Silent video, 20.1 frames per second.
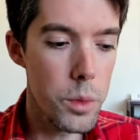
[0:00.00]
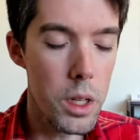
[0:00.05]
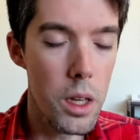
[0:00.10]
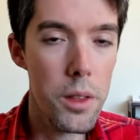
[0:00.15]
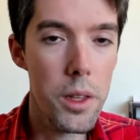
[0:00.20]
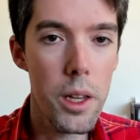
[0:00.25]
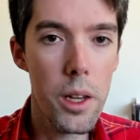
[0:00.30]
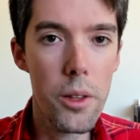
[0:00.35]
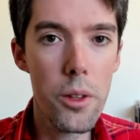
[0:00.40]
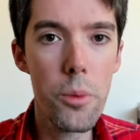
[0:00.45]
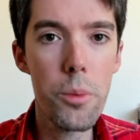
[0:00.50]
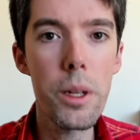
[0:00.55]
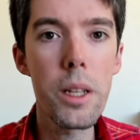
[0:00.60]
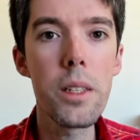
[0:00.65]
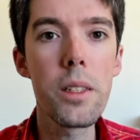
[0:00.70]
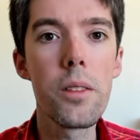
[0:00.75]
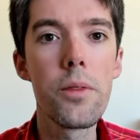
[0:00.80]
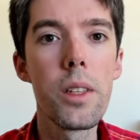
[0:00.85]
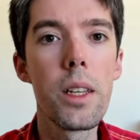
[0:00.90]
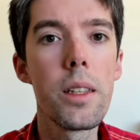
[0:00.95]
The other
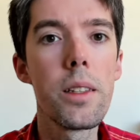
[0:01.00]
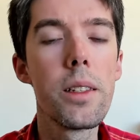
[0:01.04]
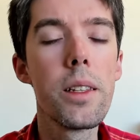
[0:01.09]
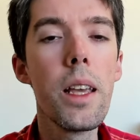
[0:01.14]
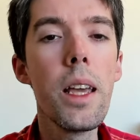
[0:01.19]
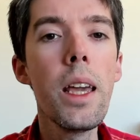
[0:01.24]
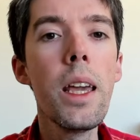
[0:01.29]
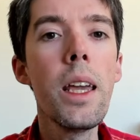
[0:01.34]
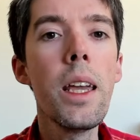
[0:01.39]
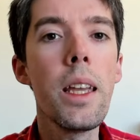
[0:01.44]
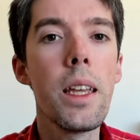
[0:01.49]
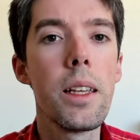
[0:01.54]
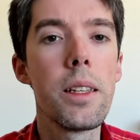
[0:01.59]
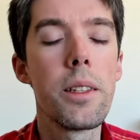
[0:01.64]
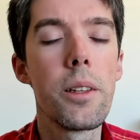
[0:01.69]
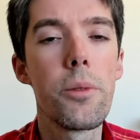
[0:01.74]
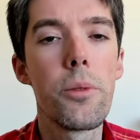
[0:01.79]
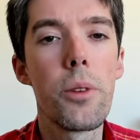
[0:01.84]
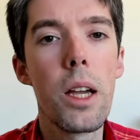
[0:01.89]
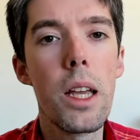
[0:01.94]
piece of this is
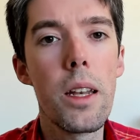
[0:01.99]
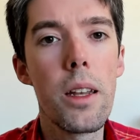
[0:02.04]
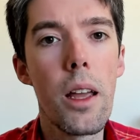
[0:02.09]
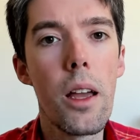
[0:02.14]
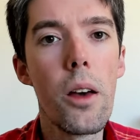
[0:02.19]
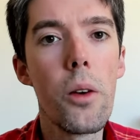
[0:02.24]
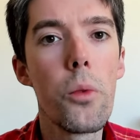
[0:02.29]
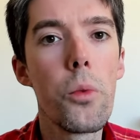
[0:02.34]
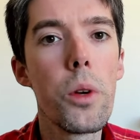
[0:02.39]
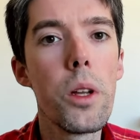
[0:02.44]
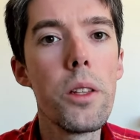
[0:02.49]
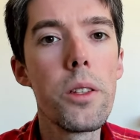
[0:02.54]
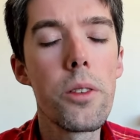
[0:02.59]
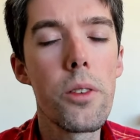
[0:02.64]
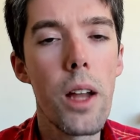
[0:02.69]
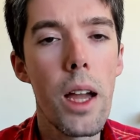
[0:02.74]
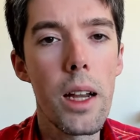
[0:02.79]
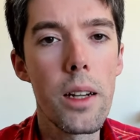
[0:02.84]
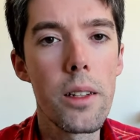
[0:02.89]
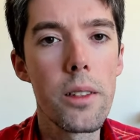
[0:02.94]
that right now winds
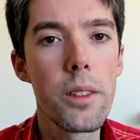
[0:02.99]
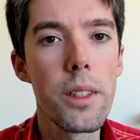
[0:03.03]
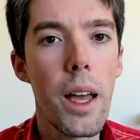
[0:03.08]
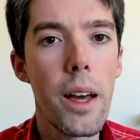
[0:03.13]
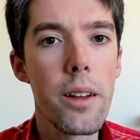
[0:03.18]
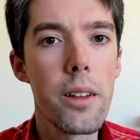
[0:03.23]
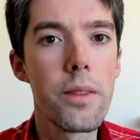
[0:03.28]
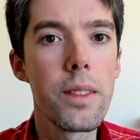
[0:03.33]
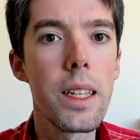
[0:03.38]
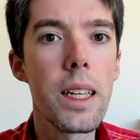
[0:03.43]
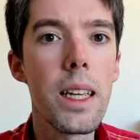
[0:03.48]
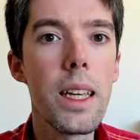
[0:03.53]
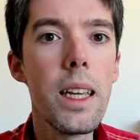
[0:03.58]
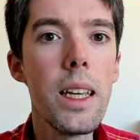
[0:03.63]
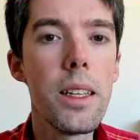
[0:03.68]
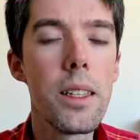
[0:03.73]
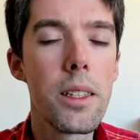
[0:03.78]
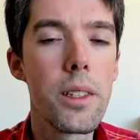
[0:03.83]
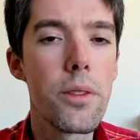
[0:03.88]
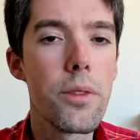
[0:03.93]
are actually out of the
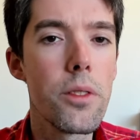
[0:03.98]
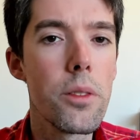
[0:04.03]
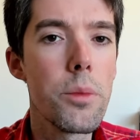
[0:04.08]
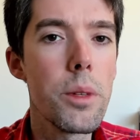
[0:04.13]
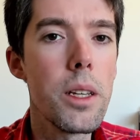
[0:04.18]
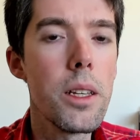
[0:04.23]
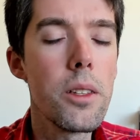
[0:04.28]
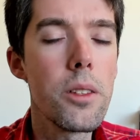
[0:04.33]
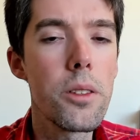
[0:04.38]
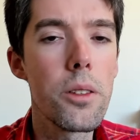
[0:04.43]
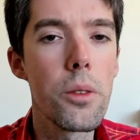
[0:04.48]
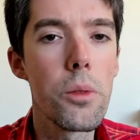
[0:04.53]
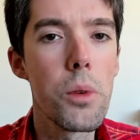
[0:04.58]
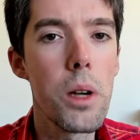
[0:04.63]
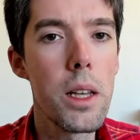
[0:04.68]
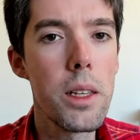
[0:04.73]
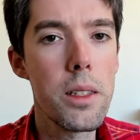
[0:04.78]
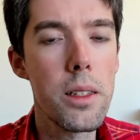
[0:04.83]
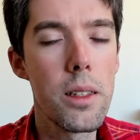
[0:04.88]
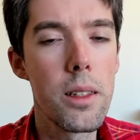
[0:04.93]
east from east to
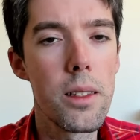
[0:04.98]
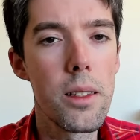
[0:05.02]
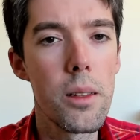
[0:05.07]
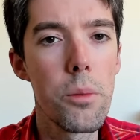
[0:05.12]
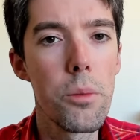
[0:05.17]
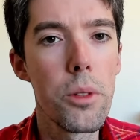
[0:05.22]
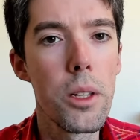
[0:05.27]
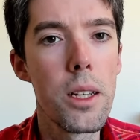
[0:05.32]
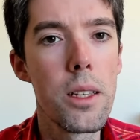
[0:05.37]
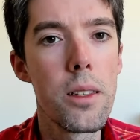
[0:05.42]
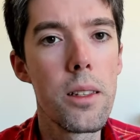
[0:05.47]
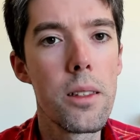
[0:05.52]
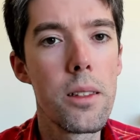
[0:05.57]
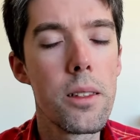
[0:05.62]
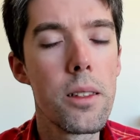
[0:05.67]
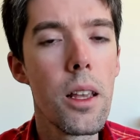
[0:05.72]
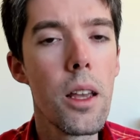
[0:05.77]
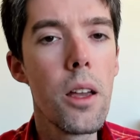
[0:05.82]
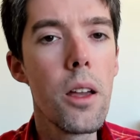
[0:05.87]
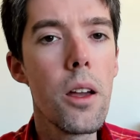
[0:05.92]
west in some
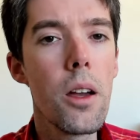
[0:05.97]
places,